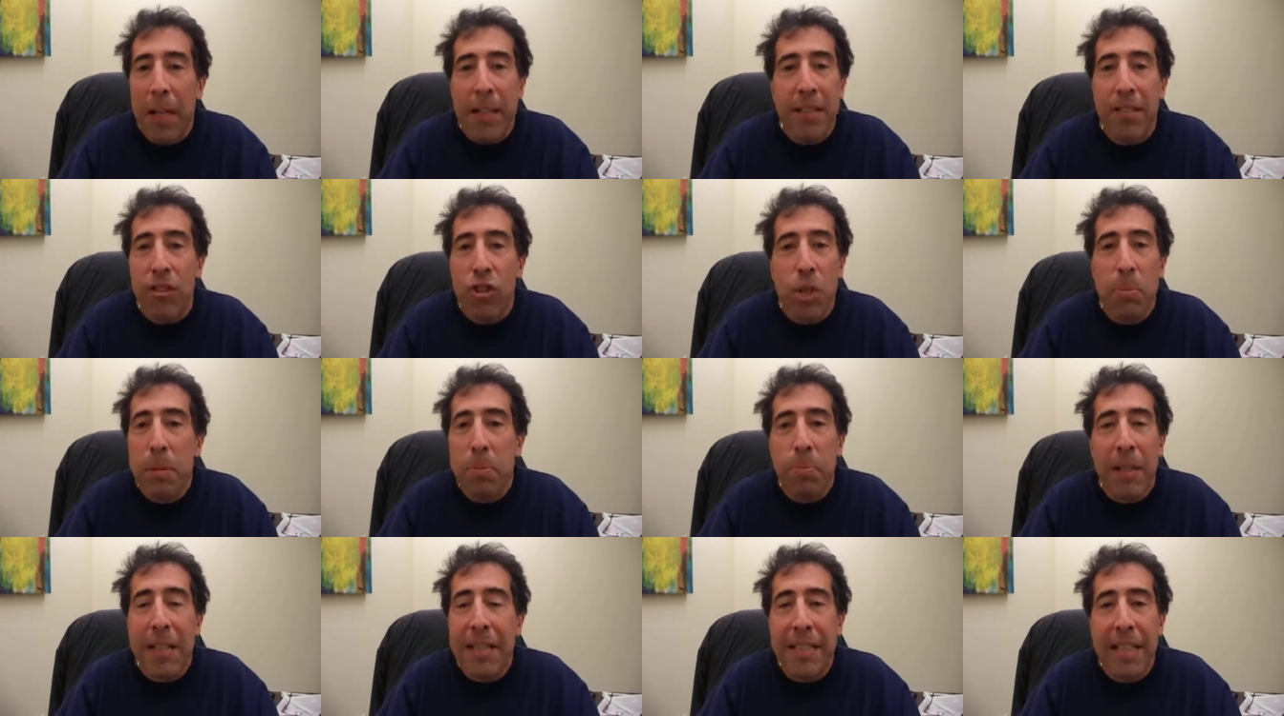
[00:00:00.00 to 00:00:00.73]
It's the
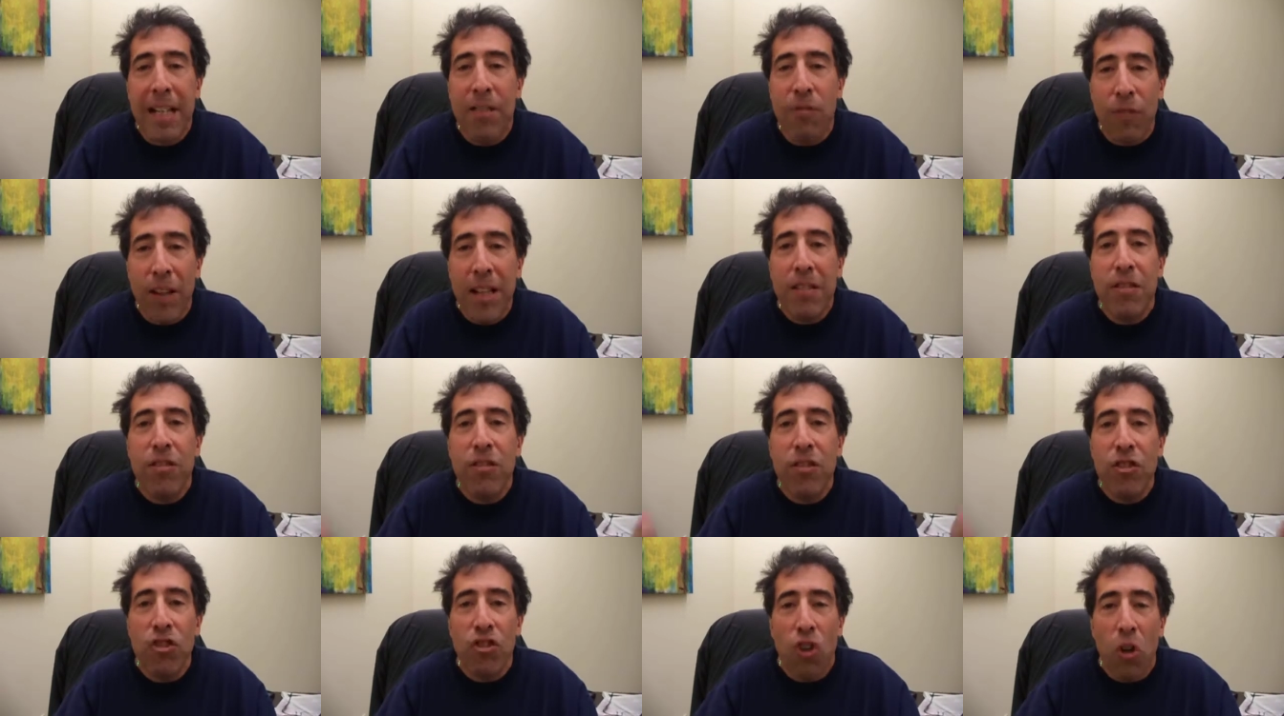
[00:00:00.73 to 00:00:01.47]
cheapest place to get
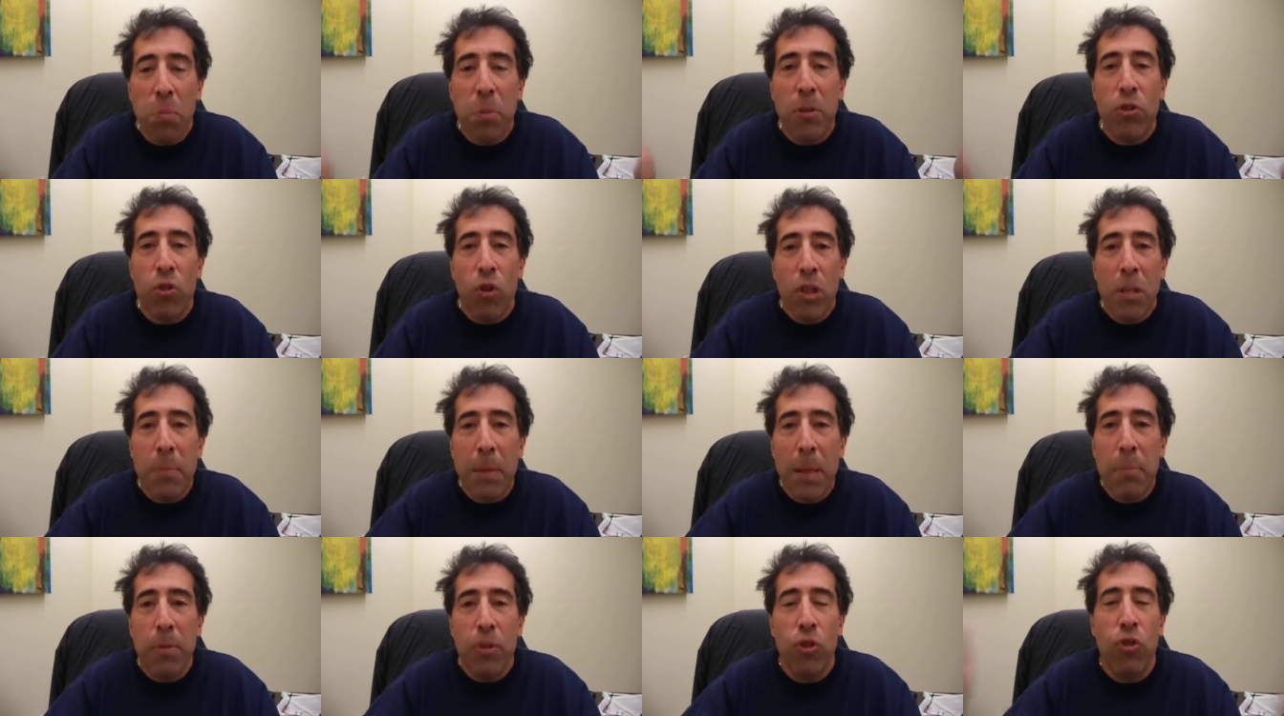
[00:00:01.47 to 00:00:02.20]
razors and soap and toilet
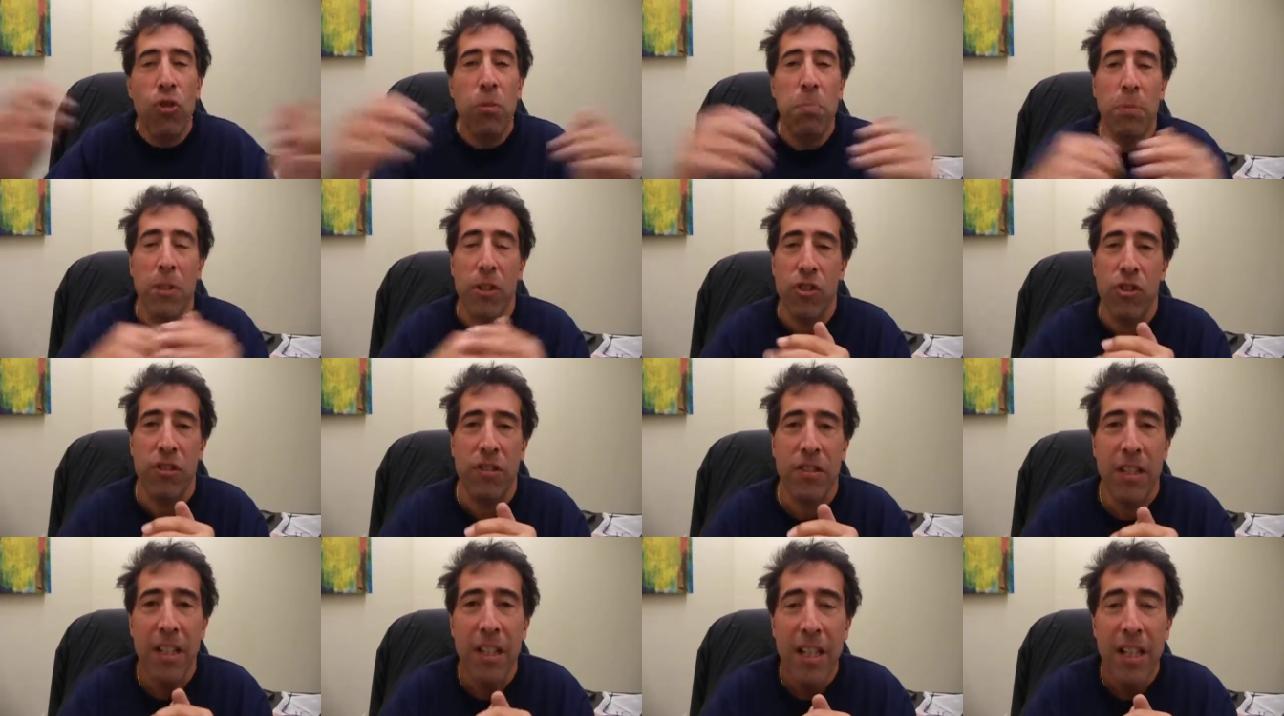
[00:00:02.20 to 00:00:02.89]
paper and toothbrushes.